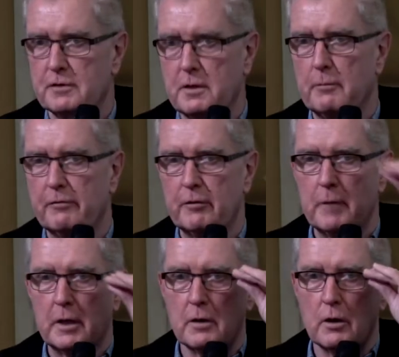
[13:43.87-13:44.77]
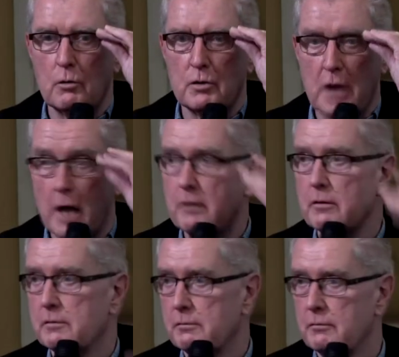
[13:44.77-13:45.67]
as some of you may know, was
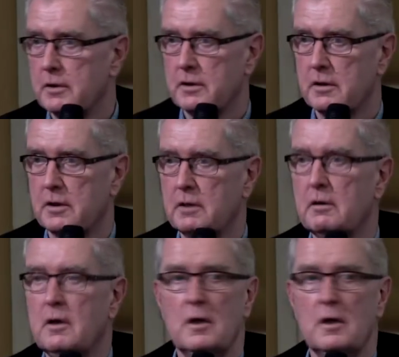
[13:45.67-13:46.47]
honored recently